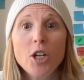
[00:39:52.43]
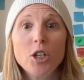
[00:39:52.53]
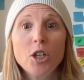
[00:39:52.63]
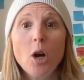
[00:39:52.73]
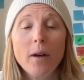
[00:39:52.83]

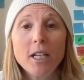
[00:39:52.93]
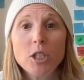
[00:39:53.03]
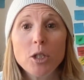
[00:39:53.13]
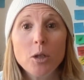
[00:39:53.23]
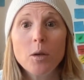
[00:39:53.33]
You're
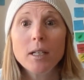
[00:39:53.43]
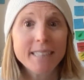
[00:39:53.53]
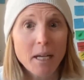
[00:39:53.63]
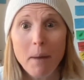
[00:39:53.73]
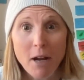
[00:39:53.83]
going to
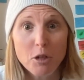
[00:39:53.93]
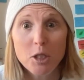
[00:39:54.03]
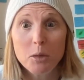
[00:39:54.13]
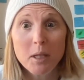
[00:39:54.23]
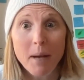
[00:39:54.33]
set
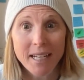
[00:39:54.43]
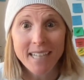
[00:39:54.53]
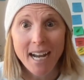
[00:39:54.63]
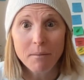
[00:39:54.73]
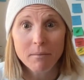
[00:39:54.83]
boundaries with
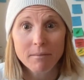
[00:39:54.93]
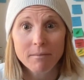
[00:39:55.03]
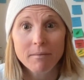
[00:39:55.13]
bedtime.